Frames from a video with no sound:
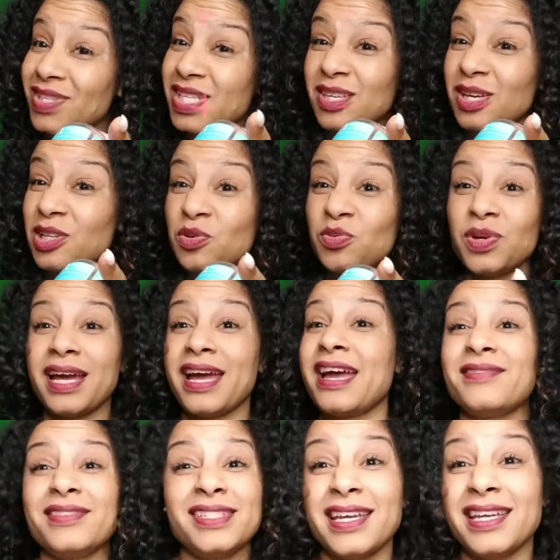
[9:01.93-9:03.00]
It's the only one I
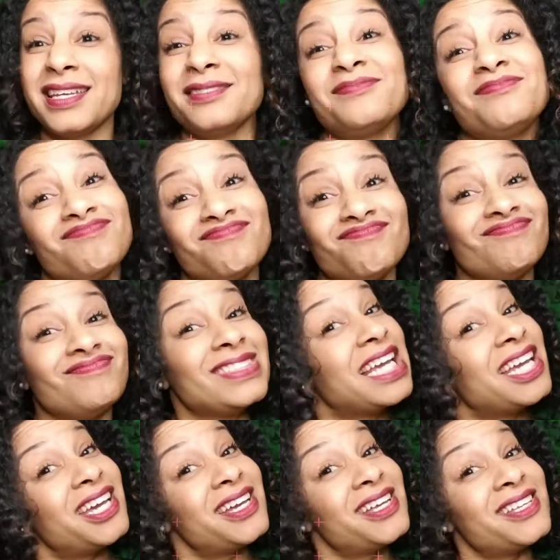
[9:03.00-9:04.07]
haven't taken.
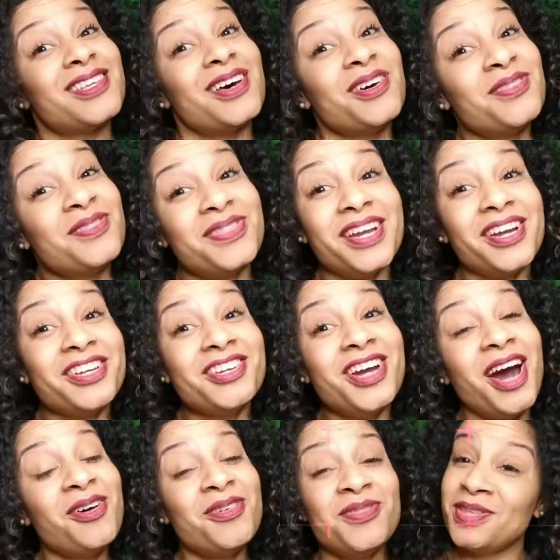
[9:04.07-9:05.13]
So there you
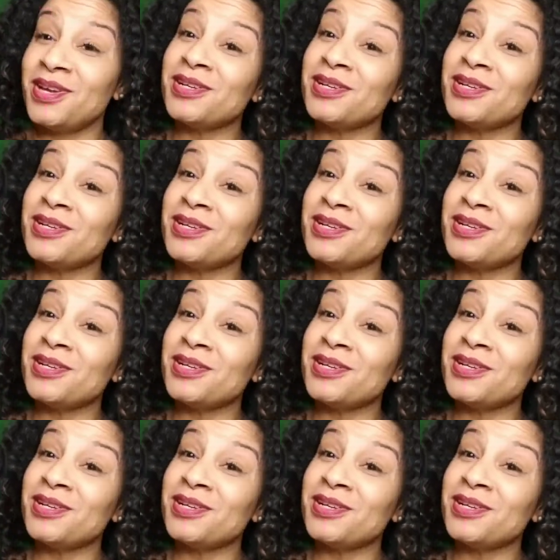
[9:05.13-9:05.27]
go.